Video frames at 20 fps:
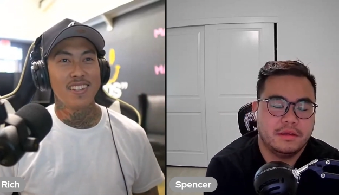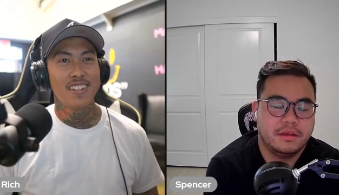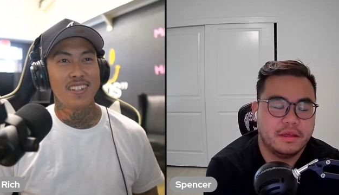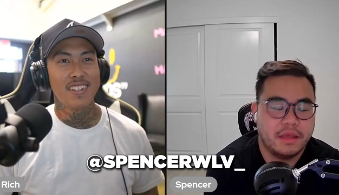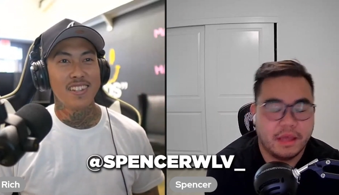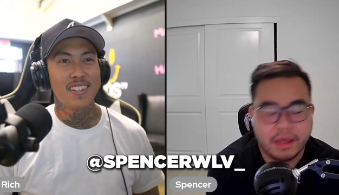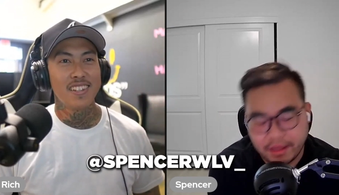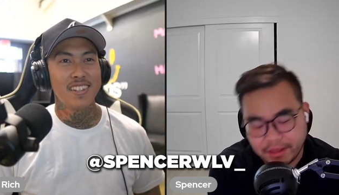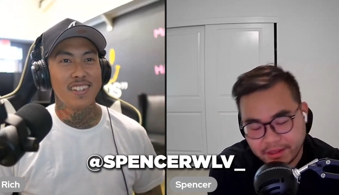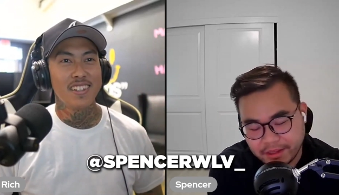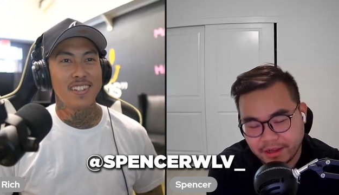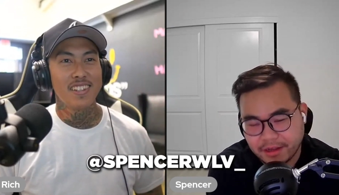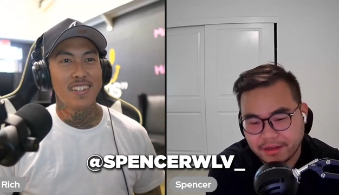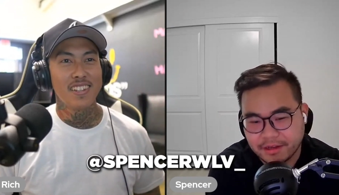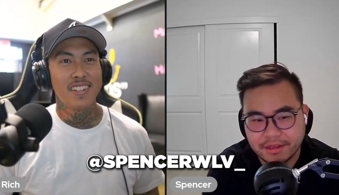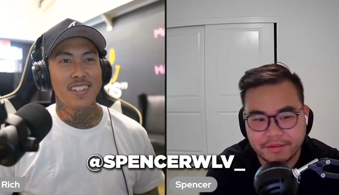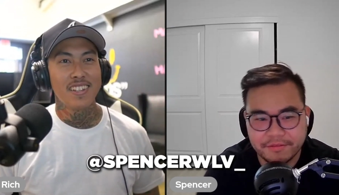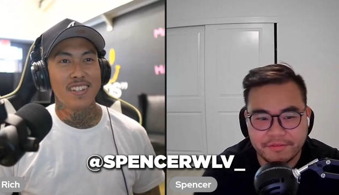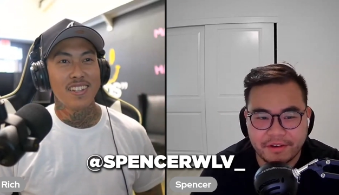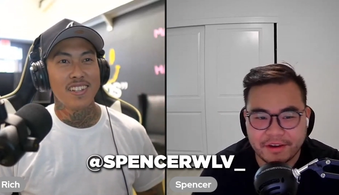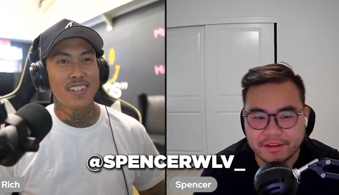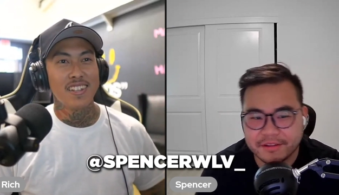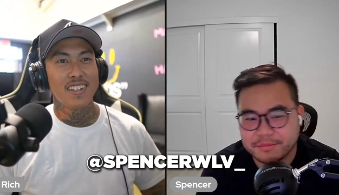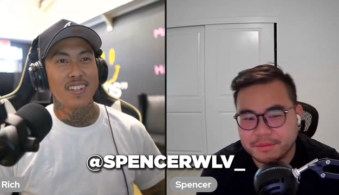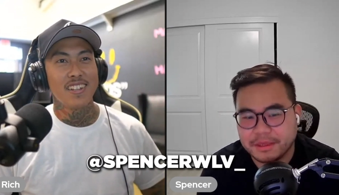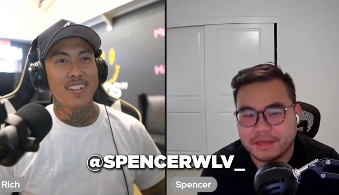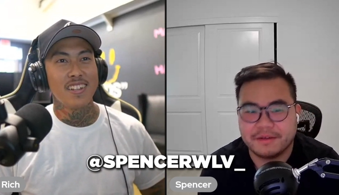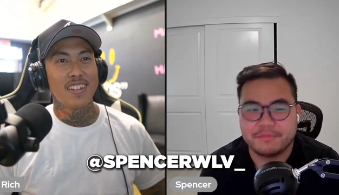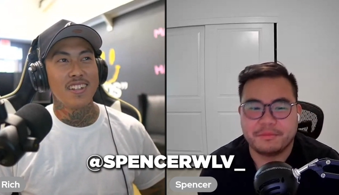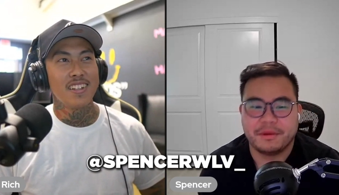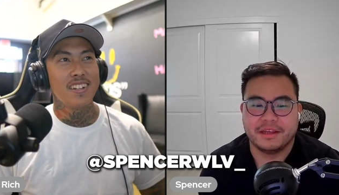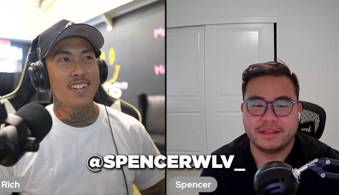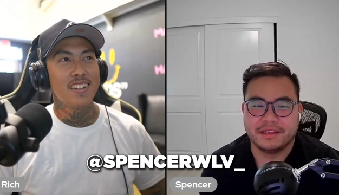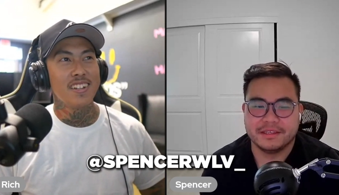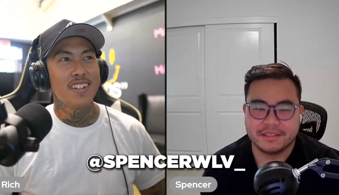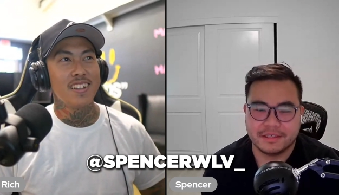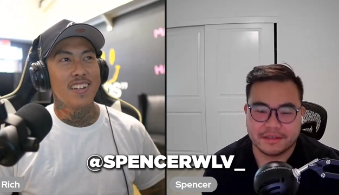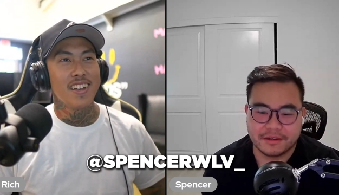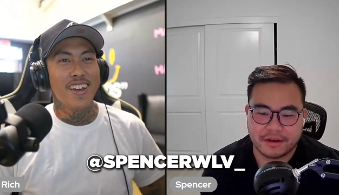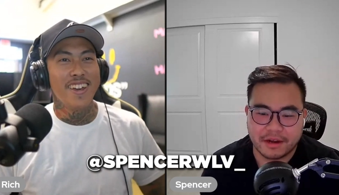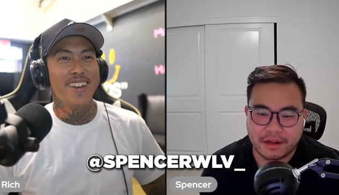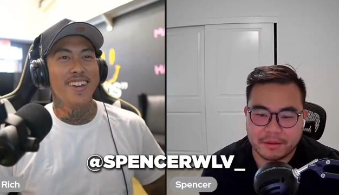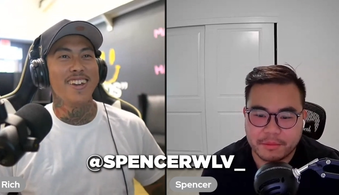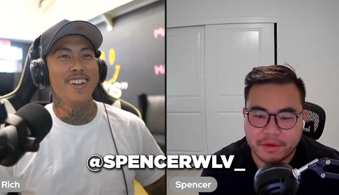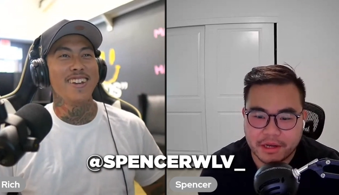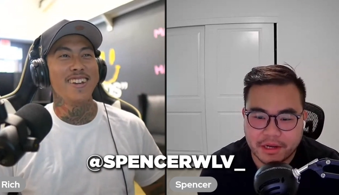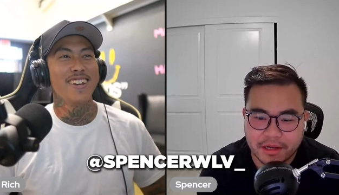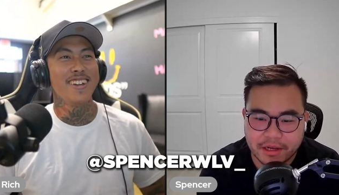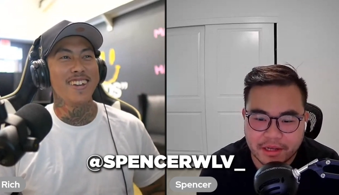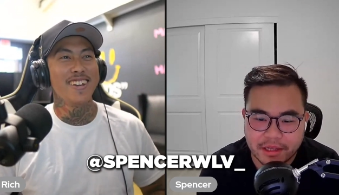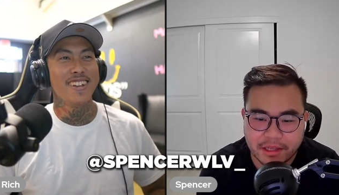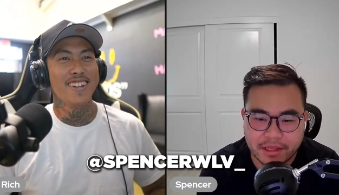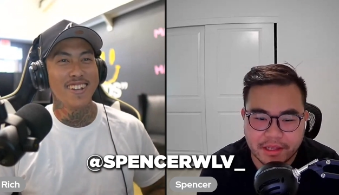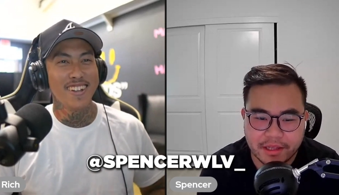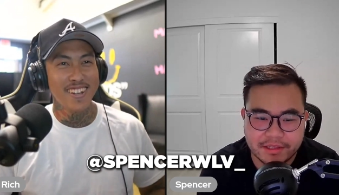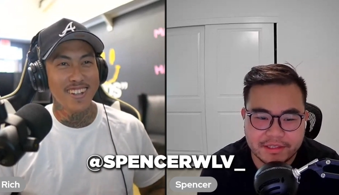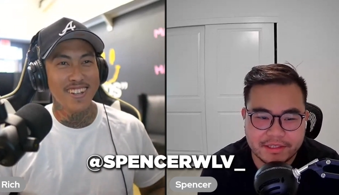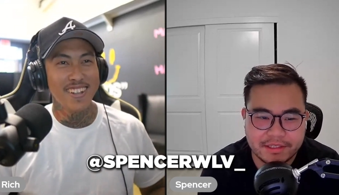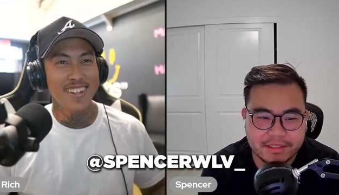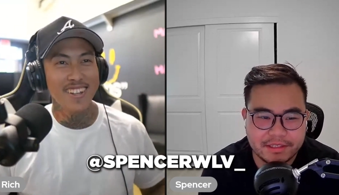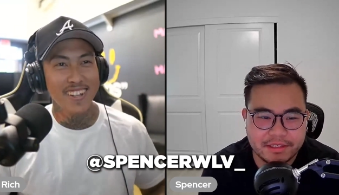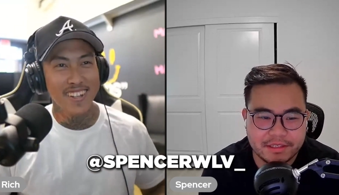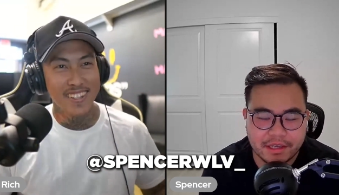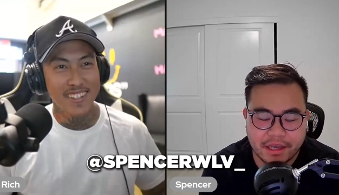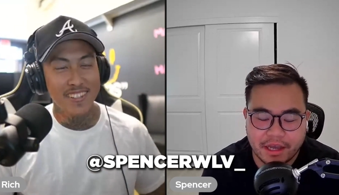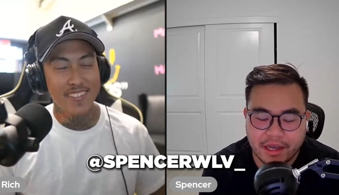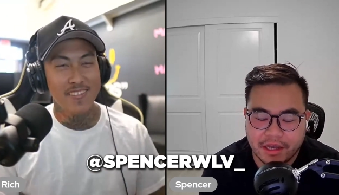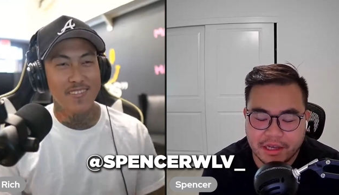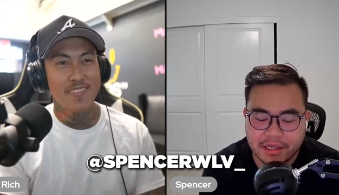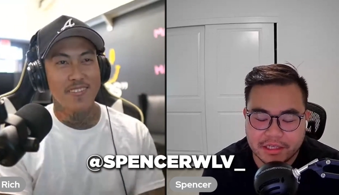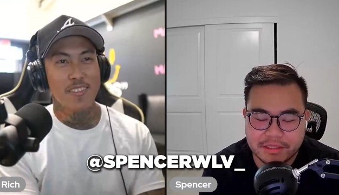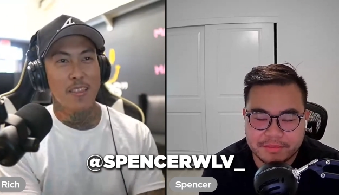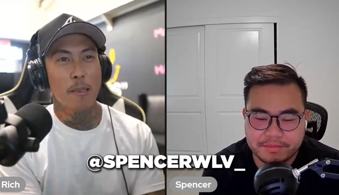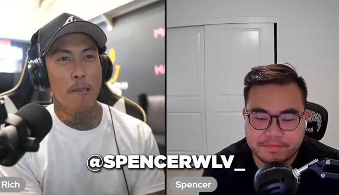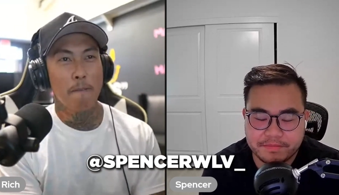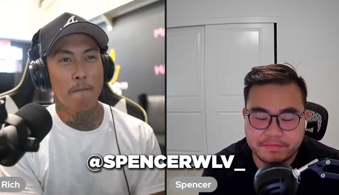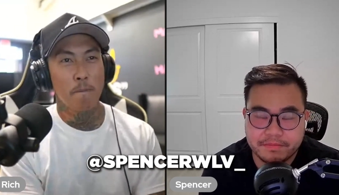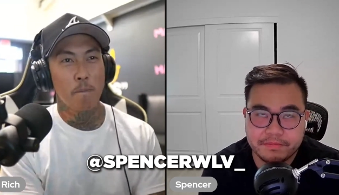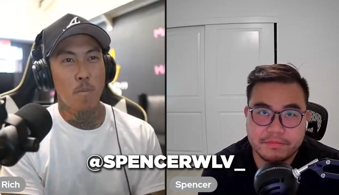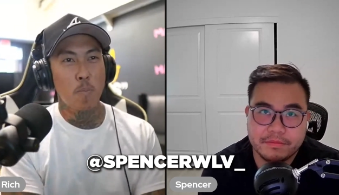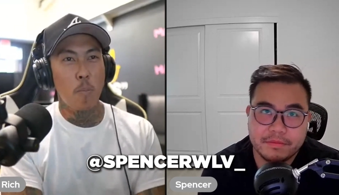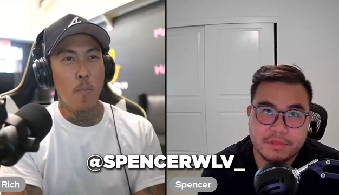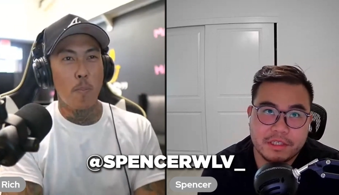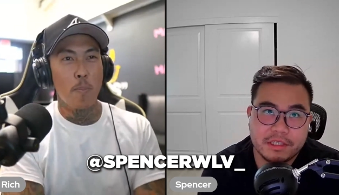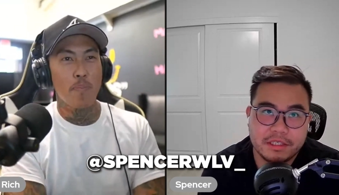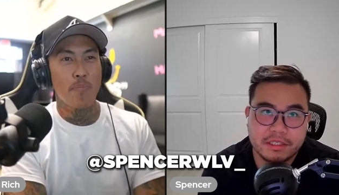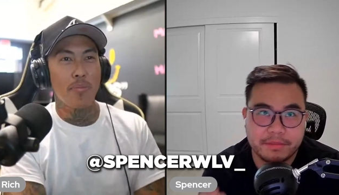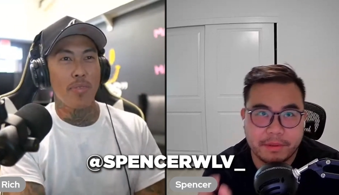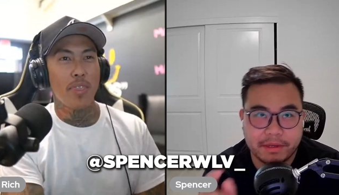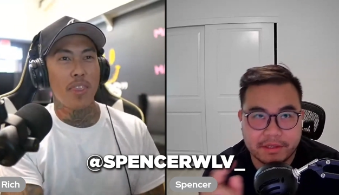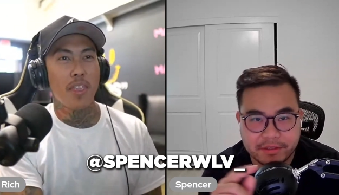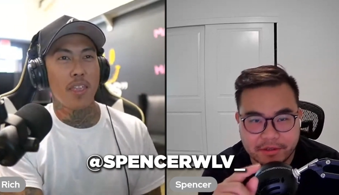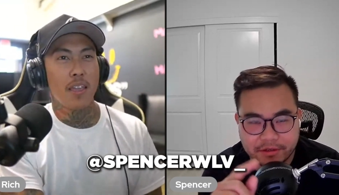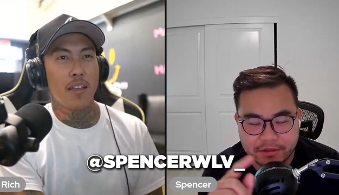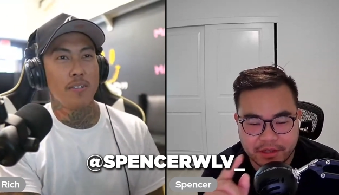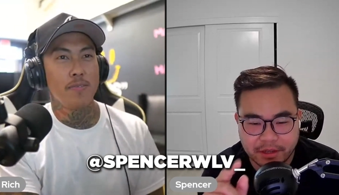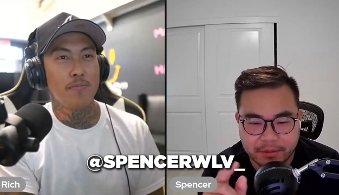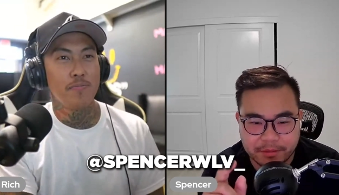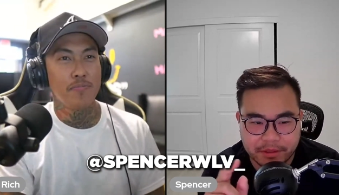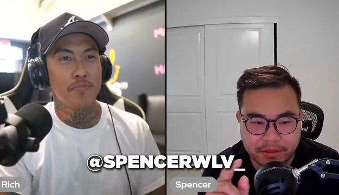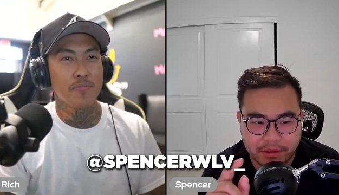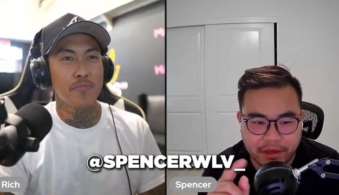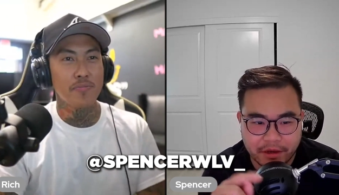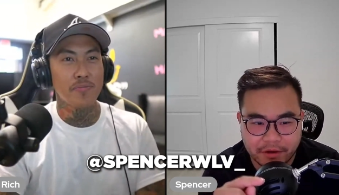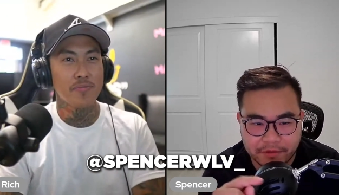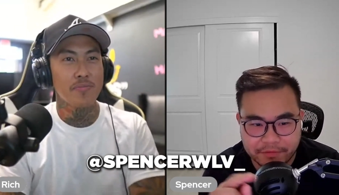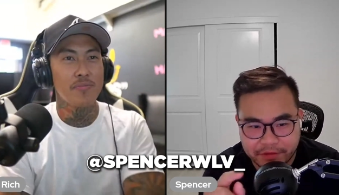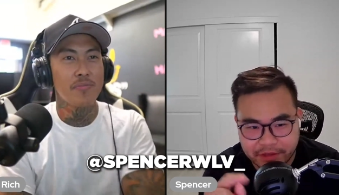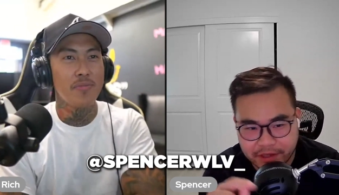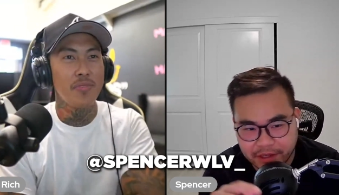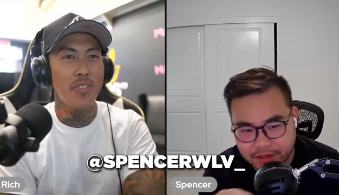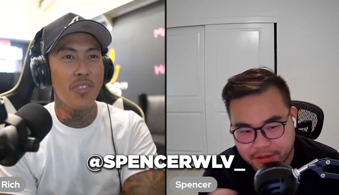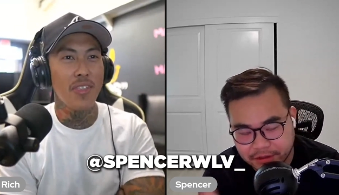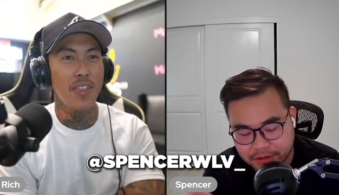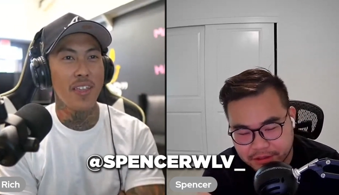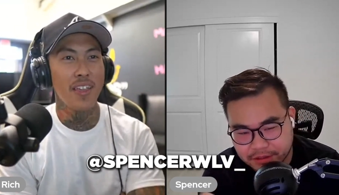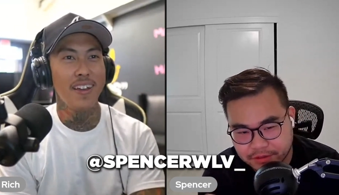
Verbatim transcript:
Speaker 1: Yeah, y'all can follow me on my Instagram. It's SpencerWLV on